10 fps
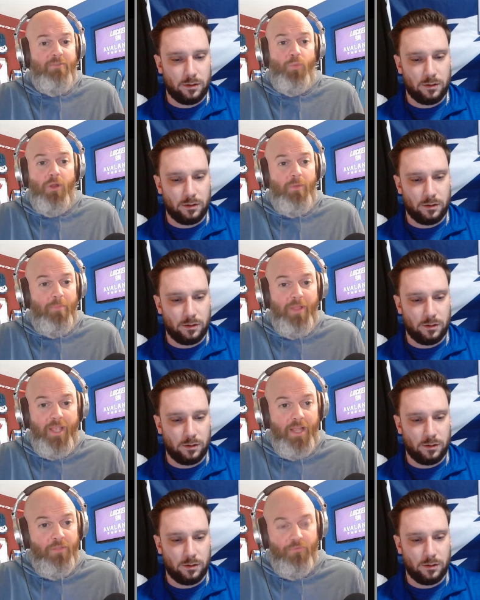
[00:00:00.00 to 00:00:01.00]
Speaker 1: worry about
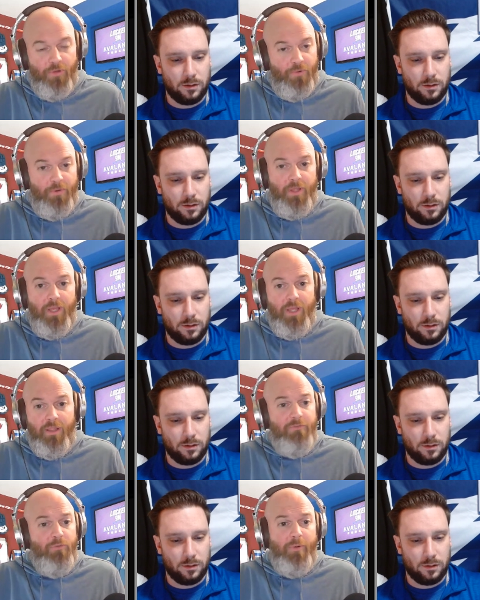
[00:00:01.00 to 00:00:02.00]
playing on the road.
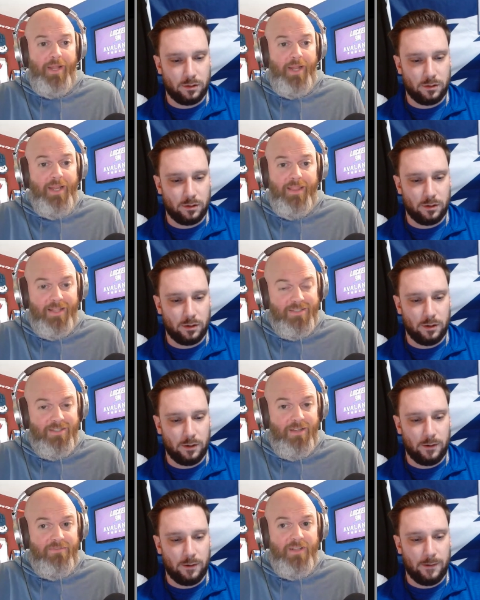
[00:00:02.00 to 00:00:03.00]
You don't have to worry about any of that
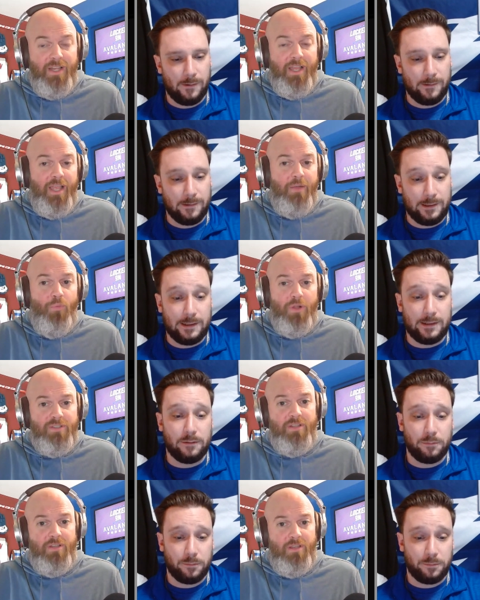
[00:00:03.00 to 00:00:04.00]
stuff. And
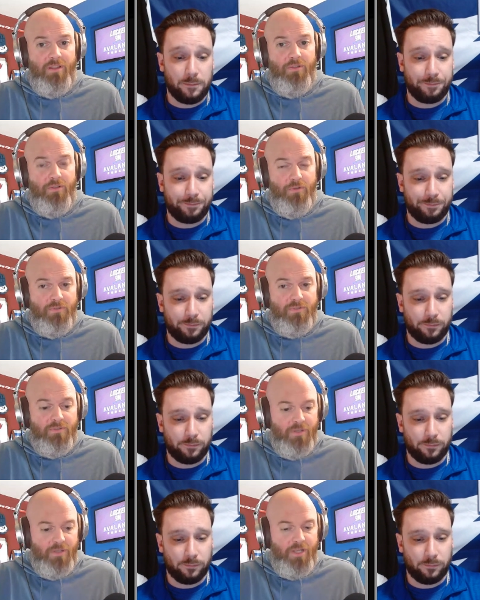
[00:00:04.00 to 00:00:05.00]
once
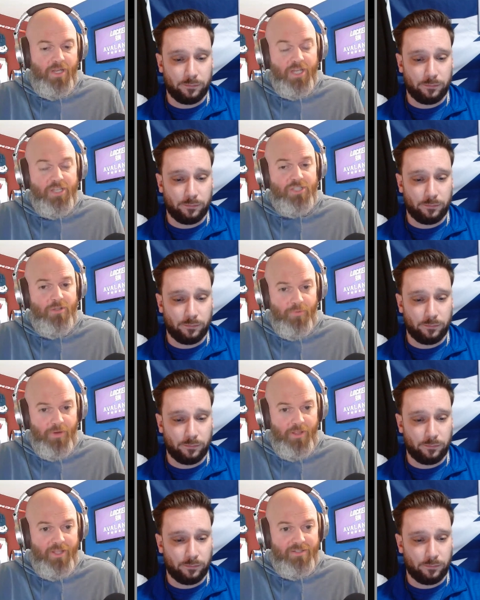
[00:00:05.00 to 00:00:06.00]
those initial
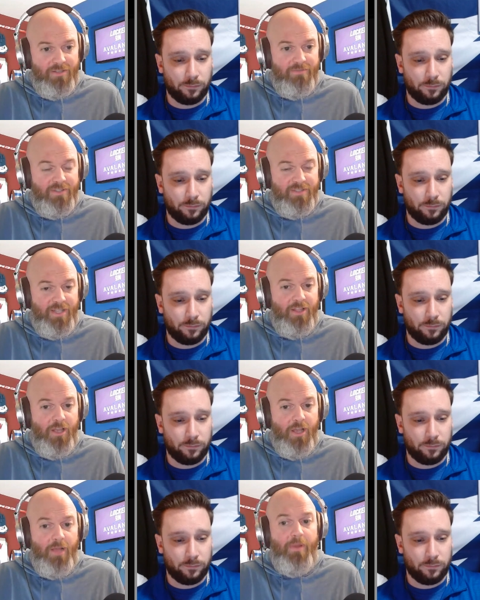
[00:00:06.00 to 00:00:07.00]
bright lights of the Stanley
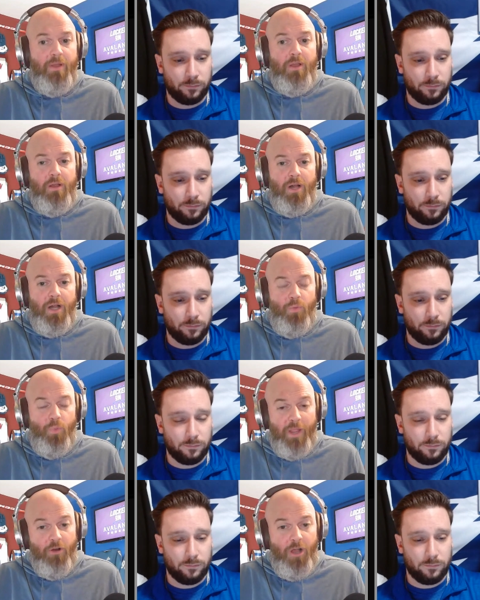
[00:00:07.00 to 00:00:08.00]
Cup
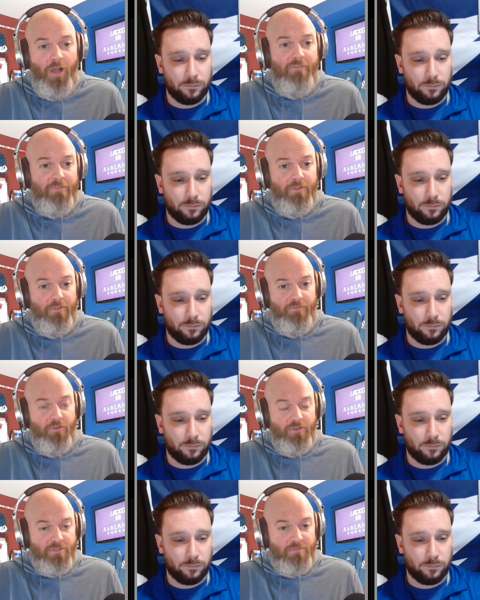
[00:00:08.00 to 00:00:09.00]
wear off after the
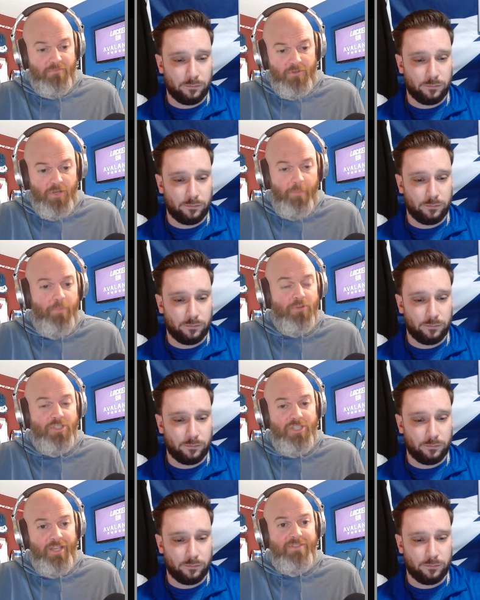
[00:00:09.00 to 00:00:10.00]
first couple
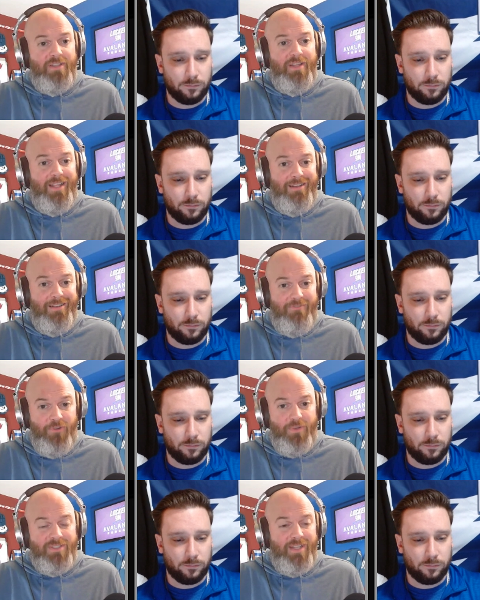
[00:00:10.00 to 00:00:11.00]
shifts and they can
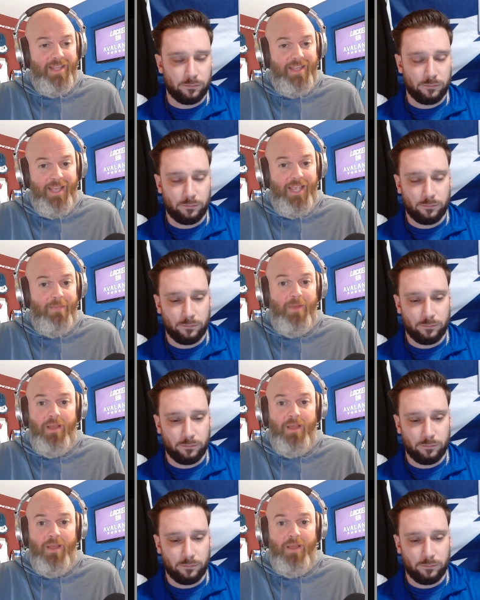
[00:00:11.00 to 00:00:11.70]
focus on the game,